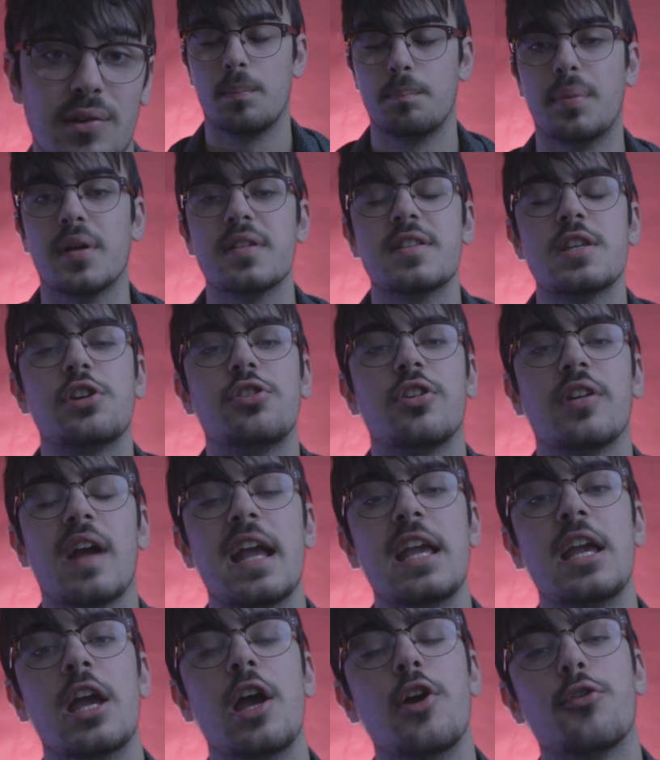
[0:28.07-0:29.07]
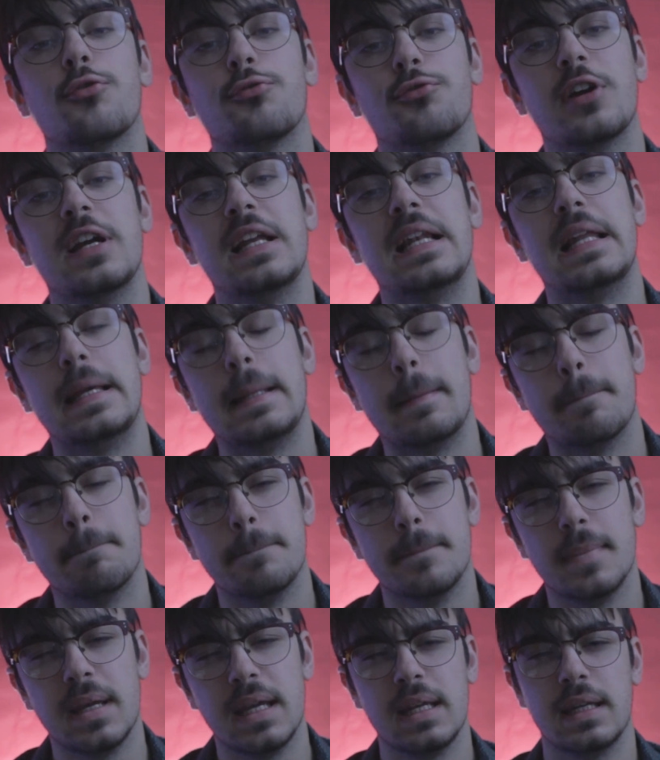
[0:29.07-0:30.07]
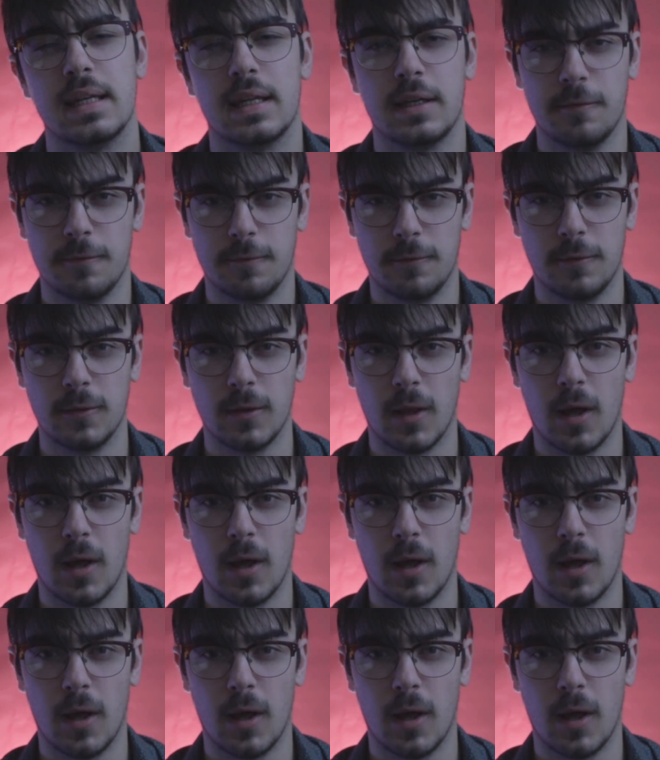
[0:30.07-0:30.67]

But to create really meaningful